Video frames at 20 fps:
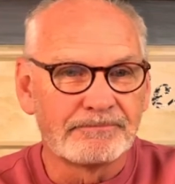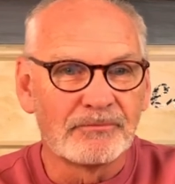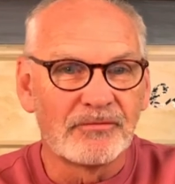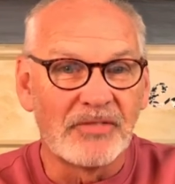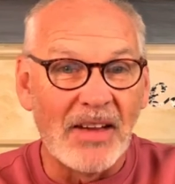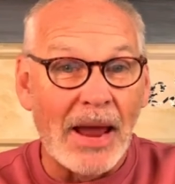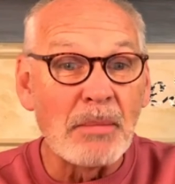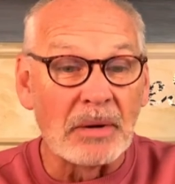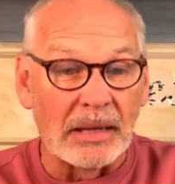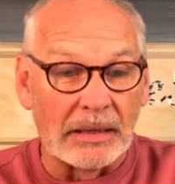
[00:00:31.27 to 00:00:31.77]

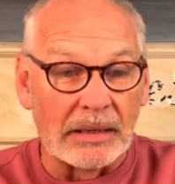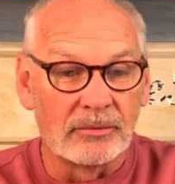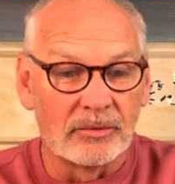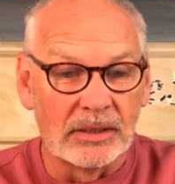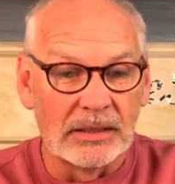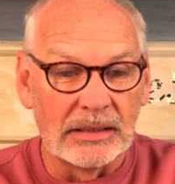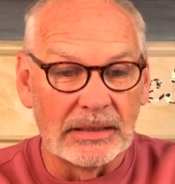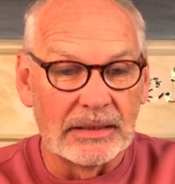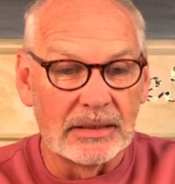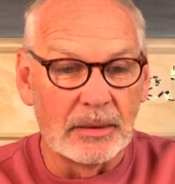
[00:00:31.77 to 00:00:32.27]
family,
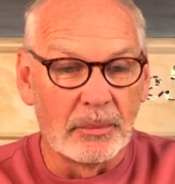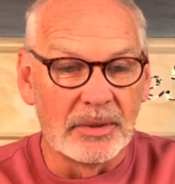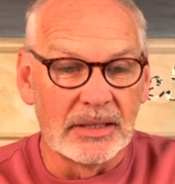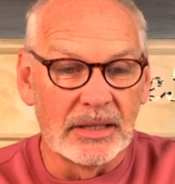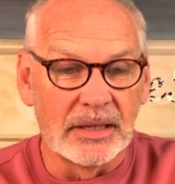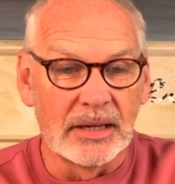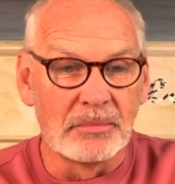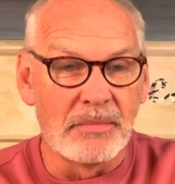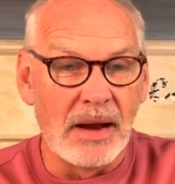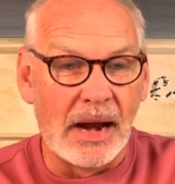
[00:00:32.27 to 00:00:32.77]
really. I mean,
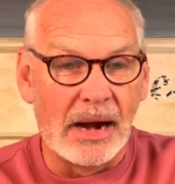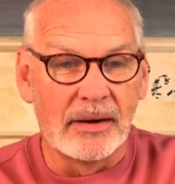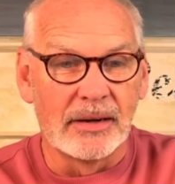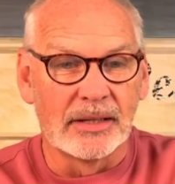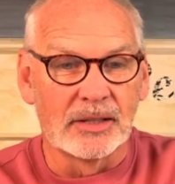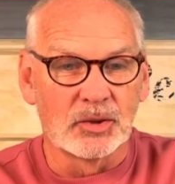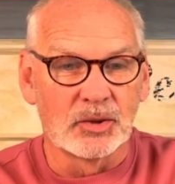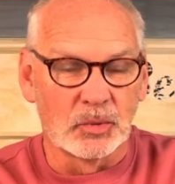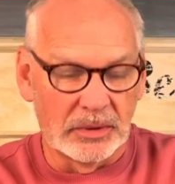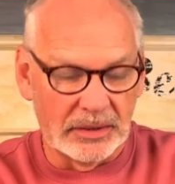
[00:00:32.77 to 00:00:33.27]
they're getting married
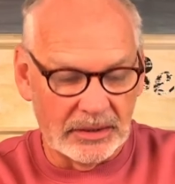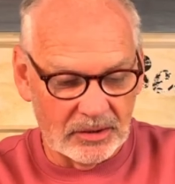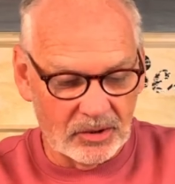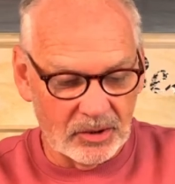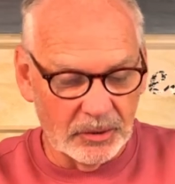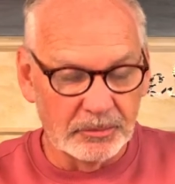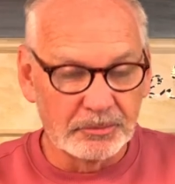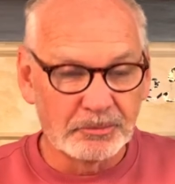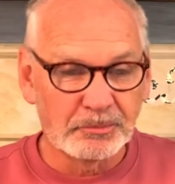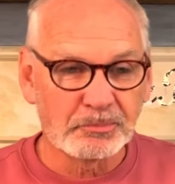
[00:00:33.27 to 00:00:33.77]
next week,
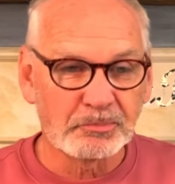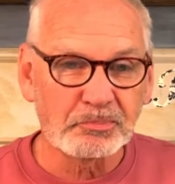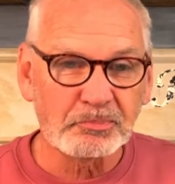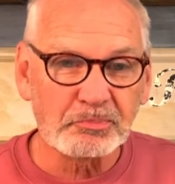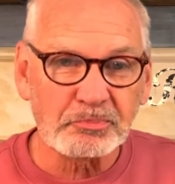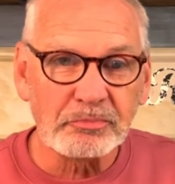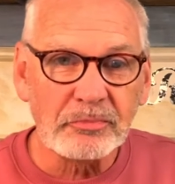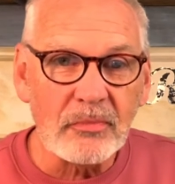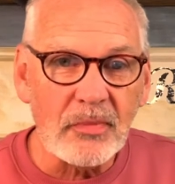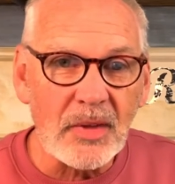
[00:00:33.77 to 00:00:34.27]
so
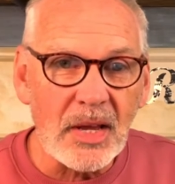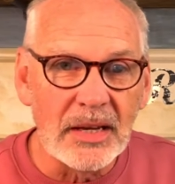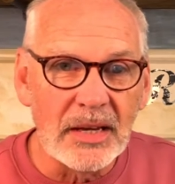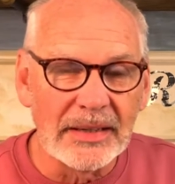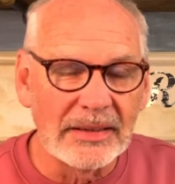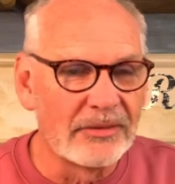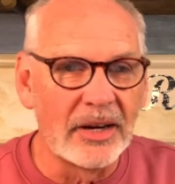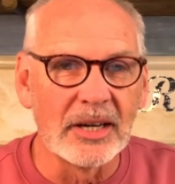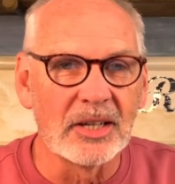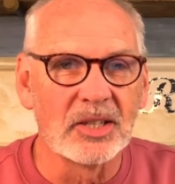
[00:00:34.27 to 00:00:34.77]

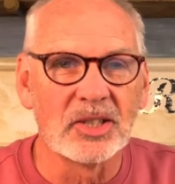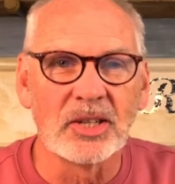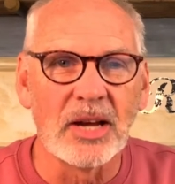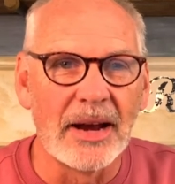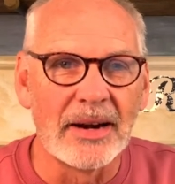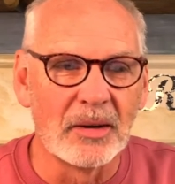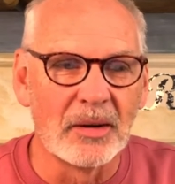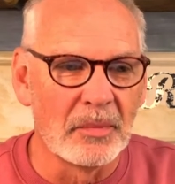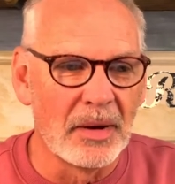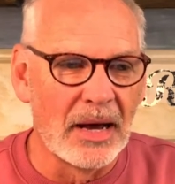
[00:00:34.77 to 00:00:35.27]
very
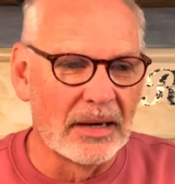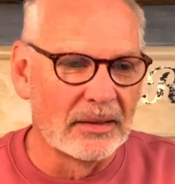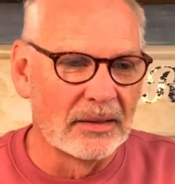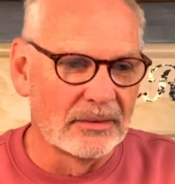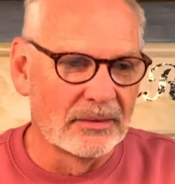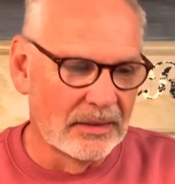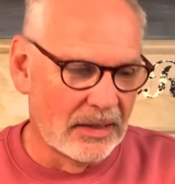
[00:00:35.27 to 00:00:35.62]
excited about it.